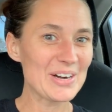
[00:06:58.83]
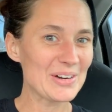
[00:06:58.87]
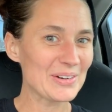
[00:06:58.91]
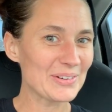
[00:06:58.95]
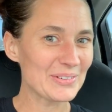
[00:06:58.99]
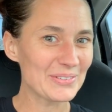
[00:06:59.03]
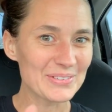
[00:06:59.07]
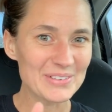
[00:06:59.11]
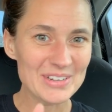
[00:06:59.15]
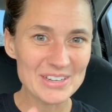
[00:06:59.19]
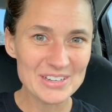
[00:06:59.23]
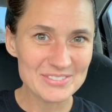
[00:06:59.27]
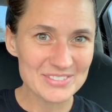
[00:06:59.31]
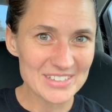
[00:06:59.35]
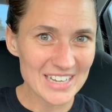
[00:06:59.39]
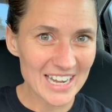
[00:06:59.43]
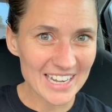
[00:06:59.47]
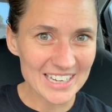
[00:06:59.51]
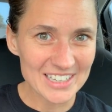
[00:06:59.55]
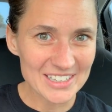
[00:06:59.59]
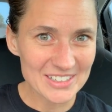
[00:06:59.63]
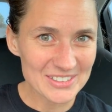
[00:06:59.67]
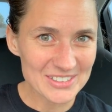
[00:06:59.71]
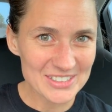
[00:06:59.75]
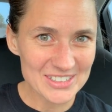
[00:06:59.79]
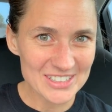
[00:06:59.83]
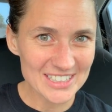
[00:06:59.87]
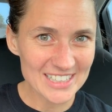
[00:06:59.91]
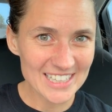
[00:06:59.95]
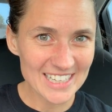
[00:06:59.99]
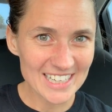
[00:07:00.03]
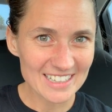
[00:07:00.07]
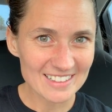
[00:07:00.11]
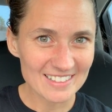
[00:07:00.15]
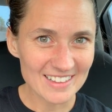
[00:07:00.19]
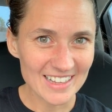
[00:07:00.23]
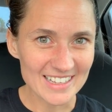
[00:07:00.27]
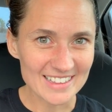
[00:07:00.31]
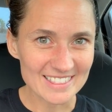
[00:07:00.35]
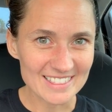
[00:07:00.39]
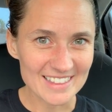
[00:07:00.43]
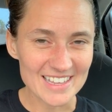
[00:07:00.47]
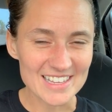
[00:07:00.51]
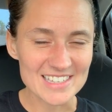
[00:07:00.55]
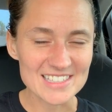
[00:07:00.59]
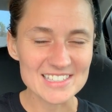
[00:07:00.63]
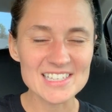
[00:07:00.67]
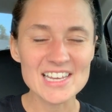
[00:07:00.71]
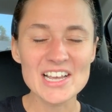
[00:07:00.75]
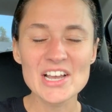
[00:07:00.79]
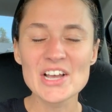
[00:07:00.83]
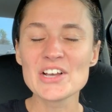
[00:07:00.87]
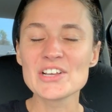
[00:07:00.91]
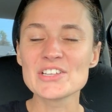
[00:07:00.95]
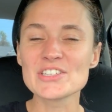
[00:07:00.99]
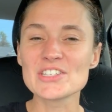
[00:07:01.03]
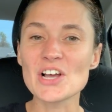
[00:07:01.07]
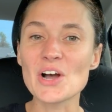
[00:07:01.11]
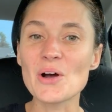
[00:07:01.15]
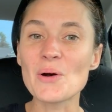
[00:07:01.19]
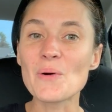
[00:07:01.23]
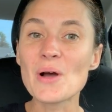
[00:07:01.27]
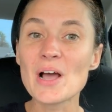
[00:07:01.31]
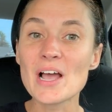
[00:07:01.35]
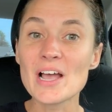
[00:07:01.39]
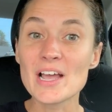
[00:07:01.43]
We've not usually like this. So